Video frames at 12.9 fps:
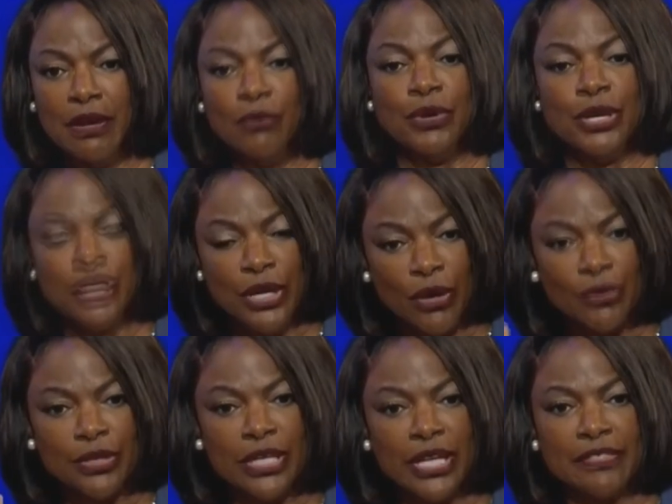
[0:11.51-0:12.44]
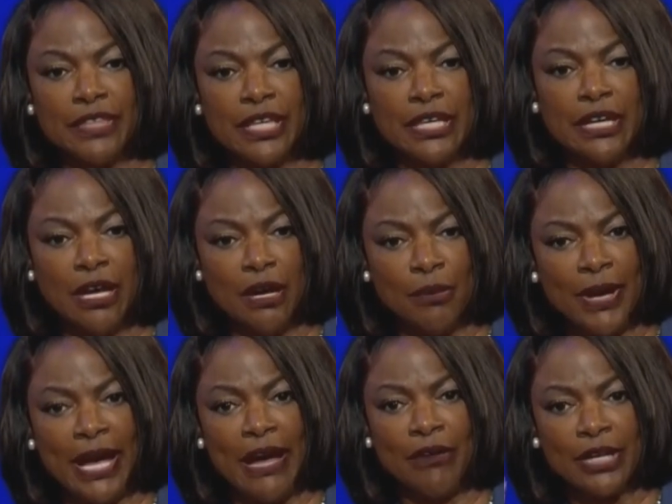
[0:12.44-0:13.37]
would know nothing
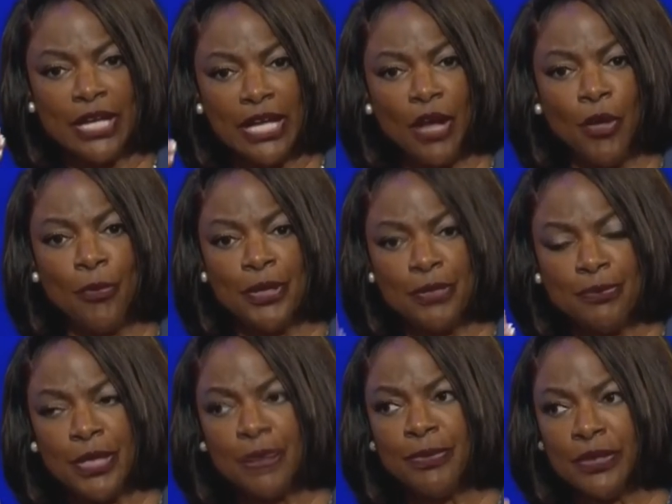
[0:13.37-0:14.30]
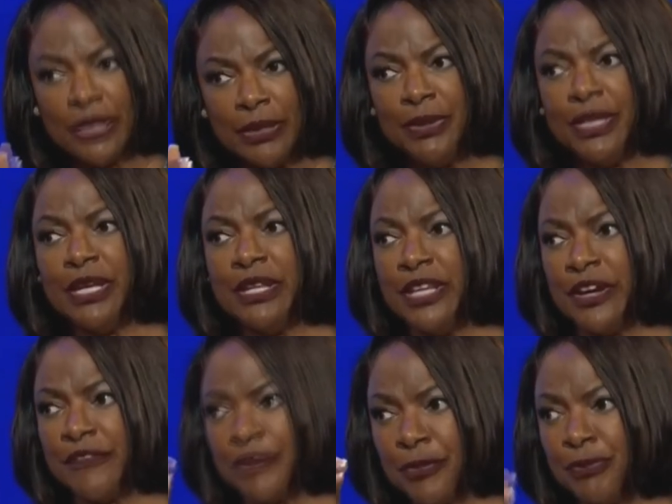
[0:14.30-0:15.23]
about helping people and being there
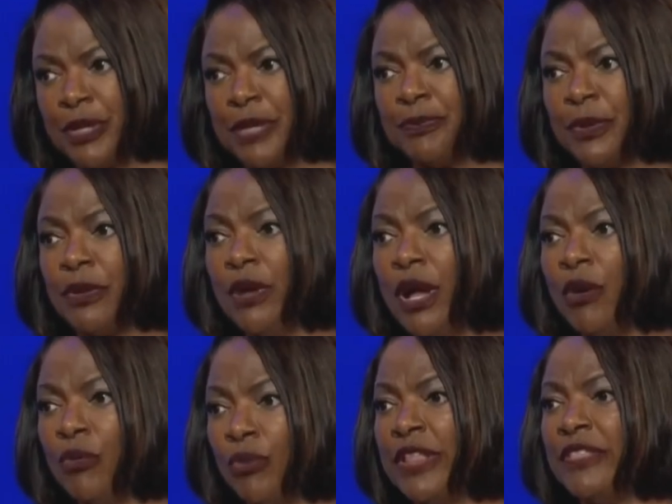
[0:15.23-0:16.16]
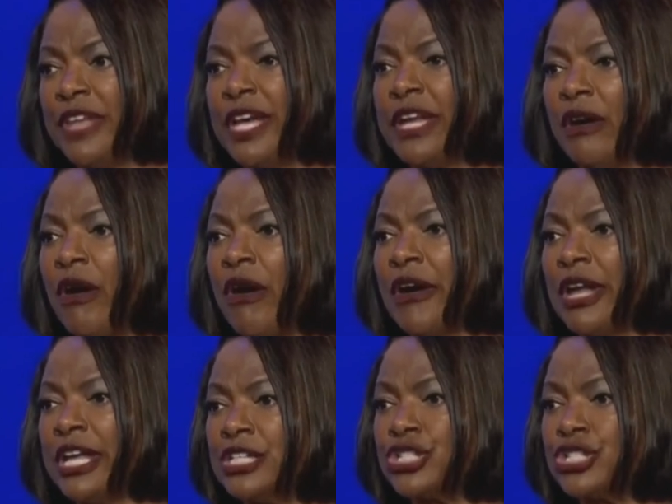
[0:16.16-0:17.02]
for people when they are in